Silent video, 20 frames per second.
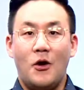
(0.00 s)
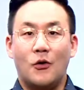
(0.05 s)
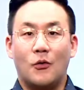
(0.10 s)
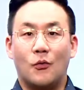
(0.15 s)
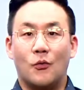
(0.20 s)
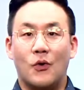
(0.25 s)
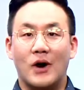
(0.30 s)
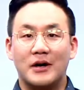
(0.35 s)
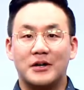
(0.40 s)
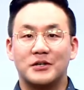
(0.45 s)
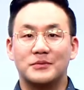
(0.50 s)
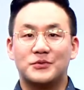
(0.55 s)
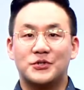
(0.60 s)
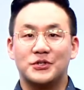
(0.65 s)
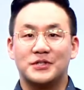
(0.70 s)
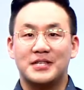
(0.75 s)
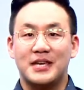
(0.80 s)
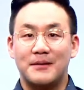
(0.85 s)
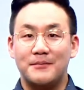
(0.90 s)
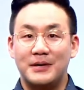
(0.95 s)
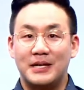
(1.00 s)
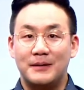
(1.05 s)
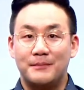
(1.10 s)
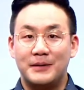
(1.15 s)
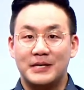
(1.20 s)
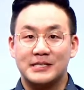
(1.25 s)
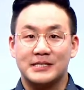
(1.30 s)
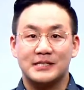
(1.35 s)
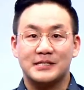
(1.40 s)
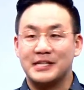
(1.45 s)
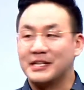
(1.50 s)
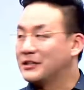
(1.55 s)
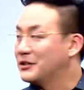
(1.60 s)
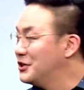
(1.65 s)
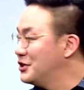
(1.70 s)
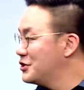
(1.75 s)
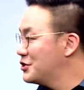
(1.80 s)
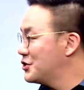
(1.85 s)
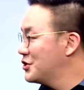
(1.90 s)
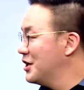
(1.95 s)
Welcome to 10-Minute Business
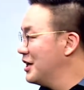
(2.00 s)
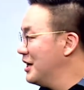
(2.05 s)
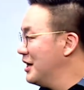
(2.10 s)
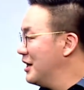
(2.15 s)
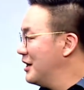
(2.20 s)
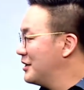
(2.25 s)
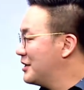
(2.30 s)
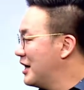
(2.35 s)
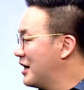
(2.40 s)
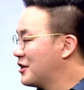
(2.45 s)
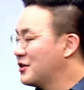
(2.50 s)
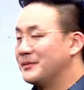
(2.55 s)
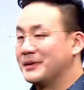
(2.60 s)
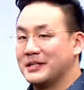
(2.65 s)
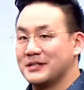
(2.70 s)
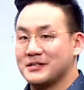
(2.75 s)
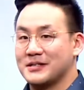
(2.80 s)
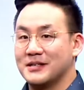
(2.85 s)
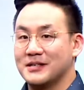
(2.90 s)
English, documents.